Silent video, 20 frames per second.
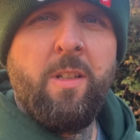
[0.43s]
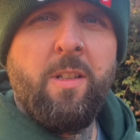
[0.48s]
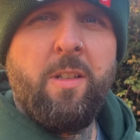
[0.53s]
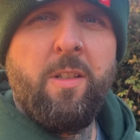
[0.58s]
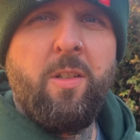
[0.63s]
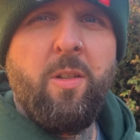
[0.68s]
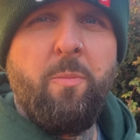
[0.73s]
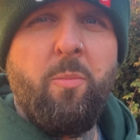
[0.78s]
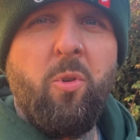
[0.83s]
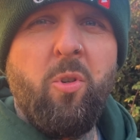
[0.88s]

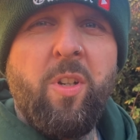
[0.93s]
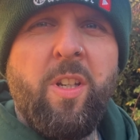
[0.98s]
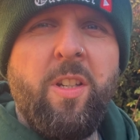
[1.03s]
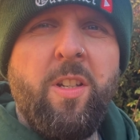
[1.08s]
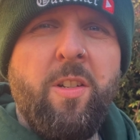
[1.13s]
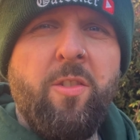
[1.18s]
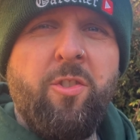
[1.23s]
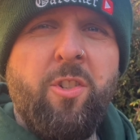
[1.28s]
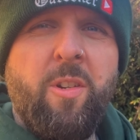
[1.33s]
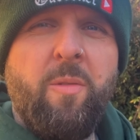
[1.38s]
Good morning
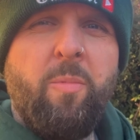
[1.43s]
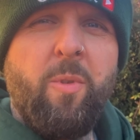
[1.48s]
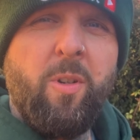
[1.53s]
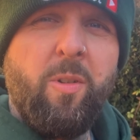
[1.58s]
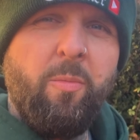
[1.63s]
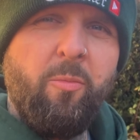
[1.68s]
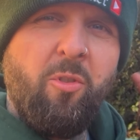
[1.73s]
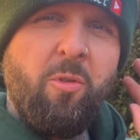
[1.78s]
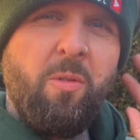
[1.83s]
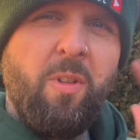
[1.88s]
YouTube,
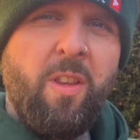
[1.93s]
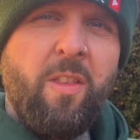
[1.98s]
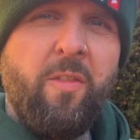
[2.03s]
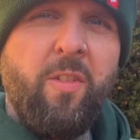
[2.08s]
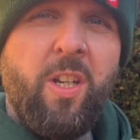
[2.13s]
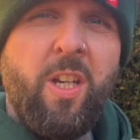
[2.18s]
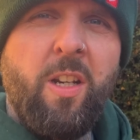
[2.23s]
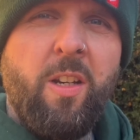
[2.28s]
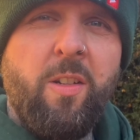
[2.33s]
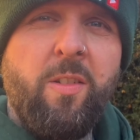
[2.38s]
welcome to another
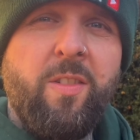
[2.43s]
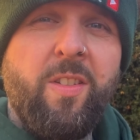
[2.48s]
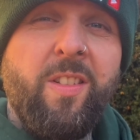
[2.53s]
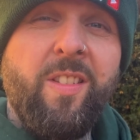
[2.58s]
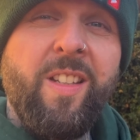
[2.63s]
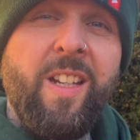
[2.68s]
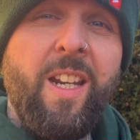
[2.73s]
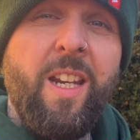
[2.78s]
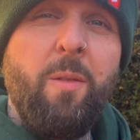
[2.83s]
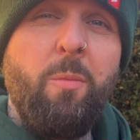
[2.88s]
video.
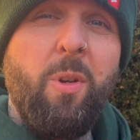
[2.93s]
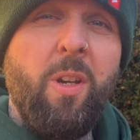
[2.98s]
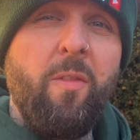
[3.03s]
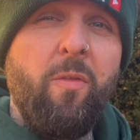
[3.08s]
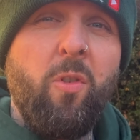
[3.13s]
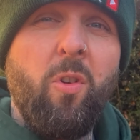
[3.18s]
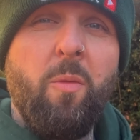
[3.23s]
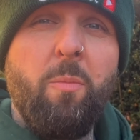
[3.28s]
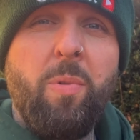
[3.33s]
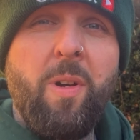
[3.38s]
Today we
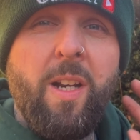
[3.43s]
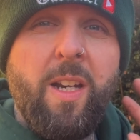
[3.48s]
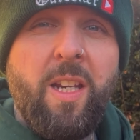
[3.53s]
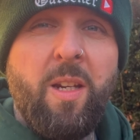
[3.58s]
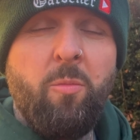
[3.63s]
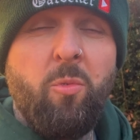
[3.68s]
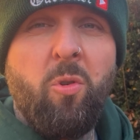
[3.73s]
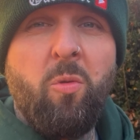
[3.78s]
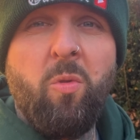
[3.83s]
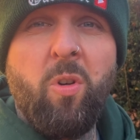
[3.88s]
have got plenty
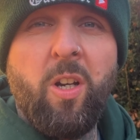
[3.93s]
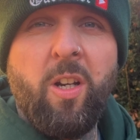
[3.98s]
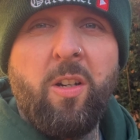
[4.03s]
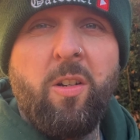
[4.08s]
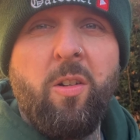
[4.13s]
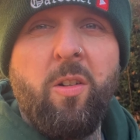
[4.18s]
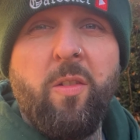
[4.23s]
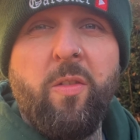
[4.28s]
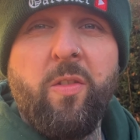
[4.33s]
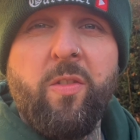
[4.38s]
more
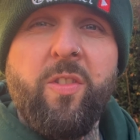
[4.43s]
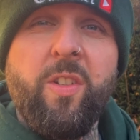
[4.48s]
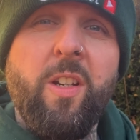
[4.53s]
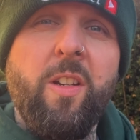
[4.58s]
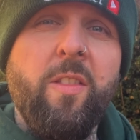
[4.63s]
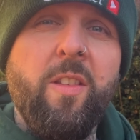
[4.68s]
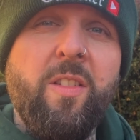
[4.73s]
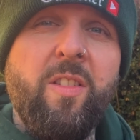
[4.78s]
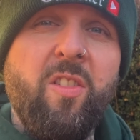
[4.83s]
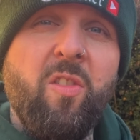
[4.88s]
work on, so
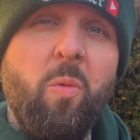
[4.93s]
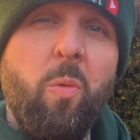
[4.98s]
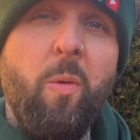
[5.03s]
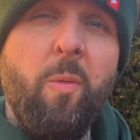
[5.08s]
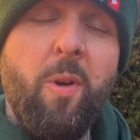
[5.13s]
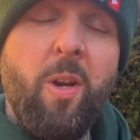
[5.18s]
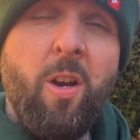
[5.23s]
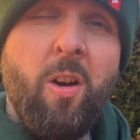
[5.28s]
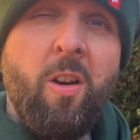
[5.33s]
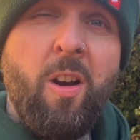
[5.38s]
this is where
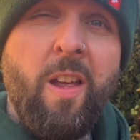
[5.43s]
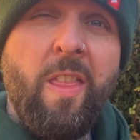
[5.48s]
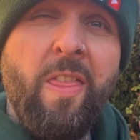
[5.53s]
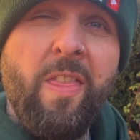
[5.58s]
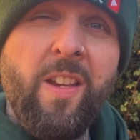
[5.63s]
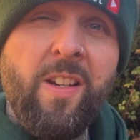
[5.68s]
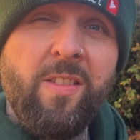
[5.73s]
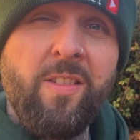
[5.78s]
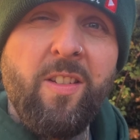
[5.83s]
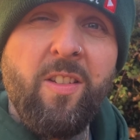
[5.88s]
we are and
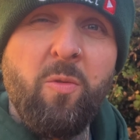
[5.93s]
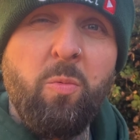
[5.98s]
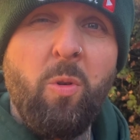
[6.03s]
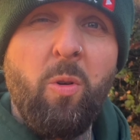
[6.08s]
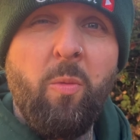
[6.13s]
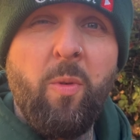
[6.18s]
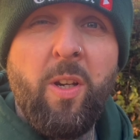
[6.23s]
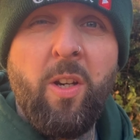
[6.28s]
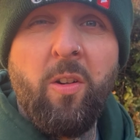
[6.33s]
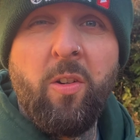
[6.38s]
this is
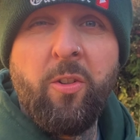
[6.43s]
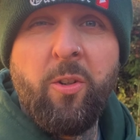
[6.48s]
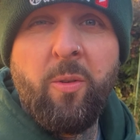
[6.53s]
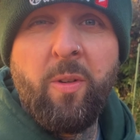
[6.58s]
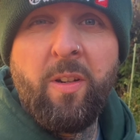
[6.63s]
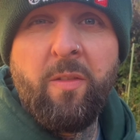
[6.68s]
what we are doing